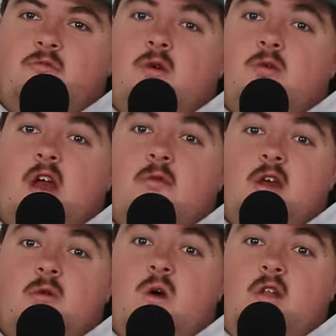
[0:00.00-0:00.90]
ball came
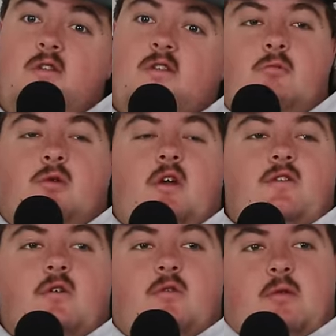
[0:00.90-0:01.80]
down once. But I
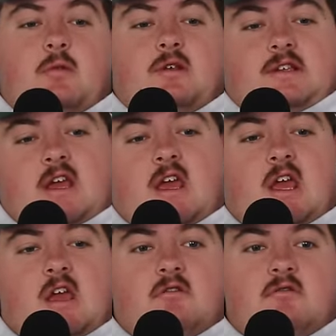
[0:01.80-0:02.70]
do remember seeing